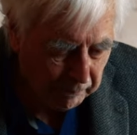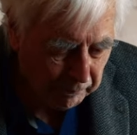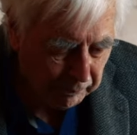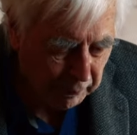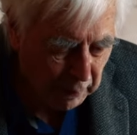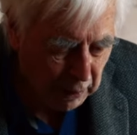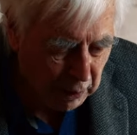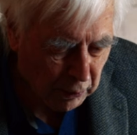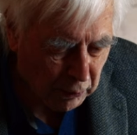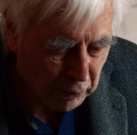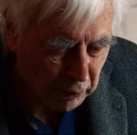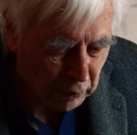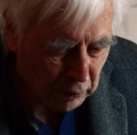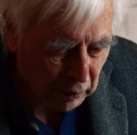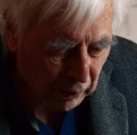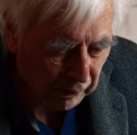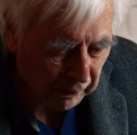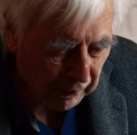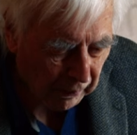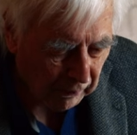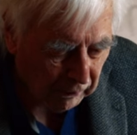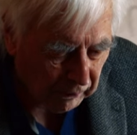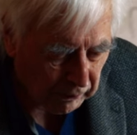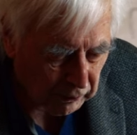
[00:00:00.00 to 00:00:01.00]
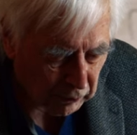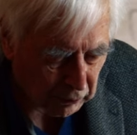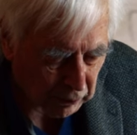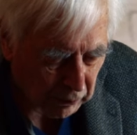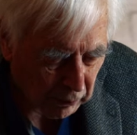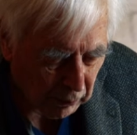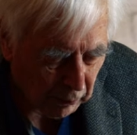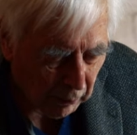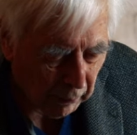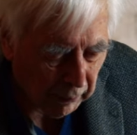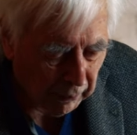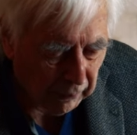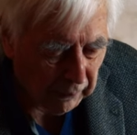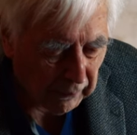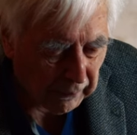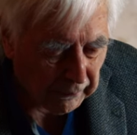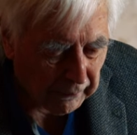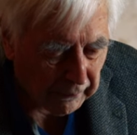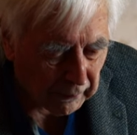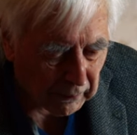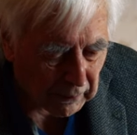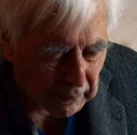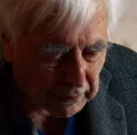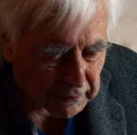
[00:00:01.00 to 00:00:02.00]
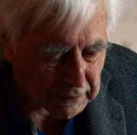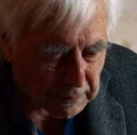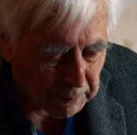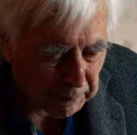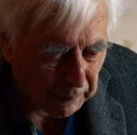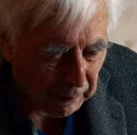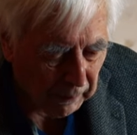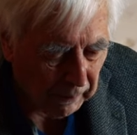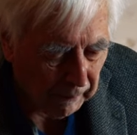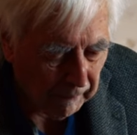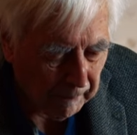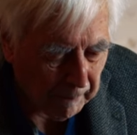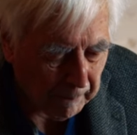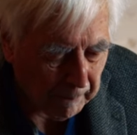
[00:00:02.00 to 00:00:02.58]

preach the truth in the gospel.